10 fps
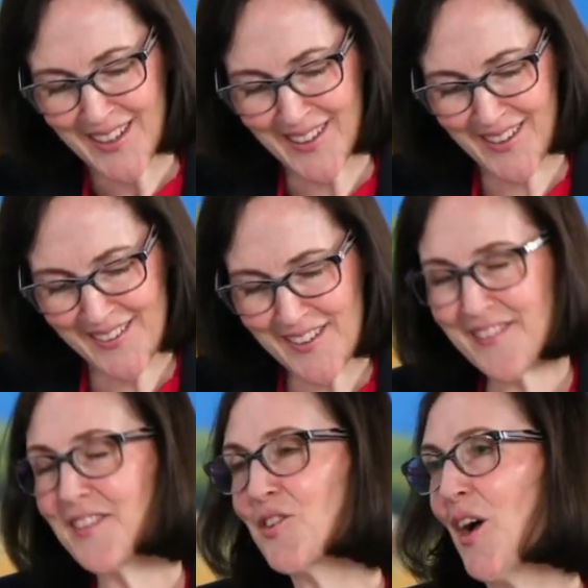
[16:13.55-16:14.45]
uh,
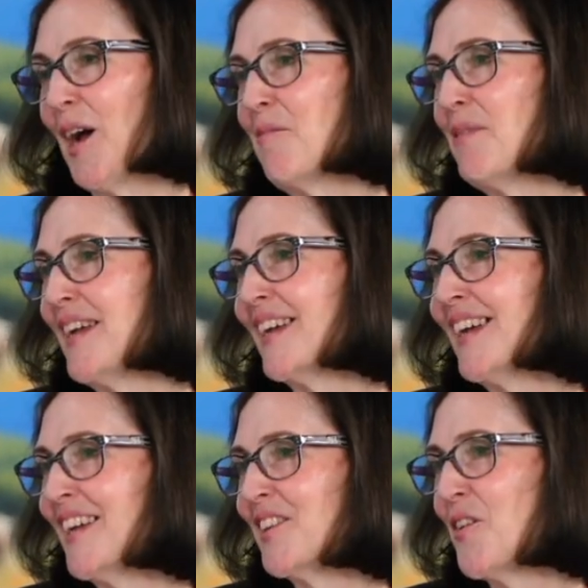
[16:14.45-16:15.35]
describing
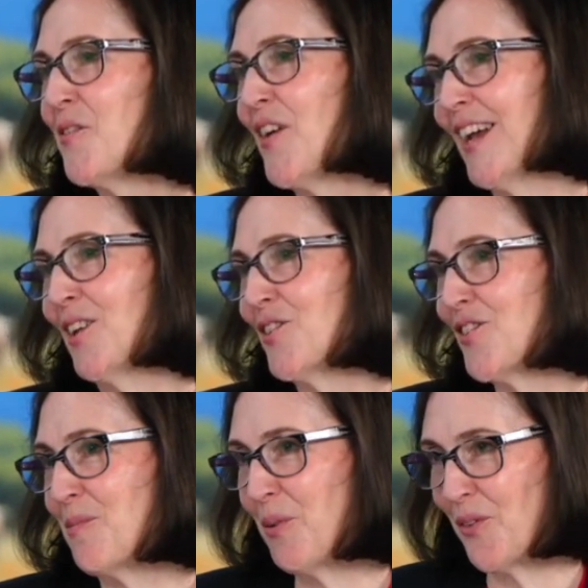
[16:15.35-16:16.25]
the
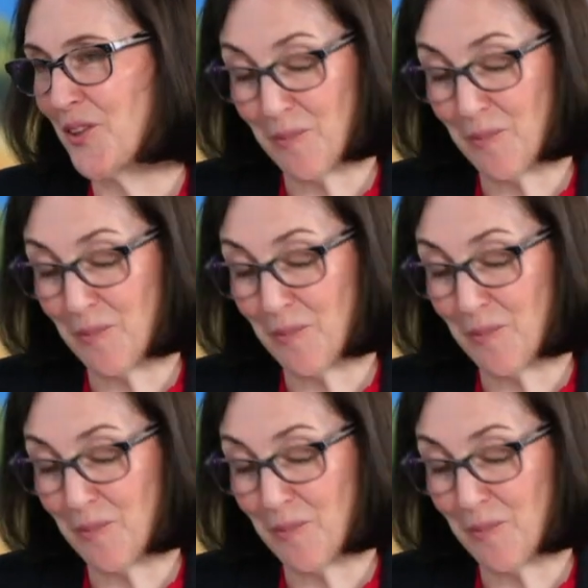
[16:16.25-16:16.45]
fellowship of the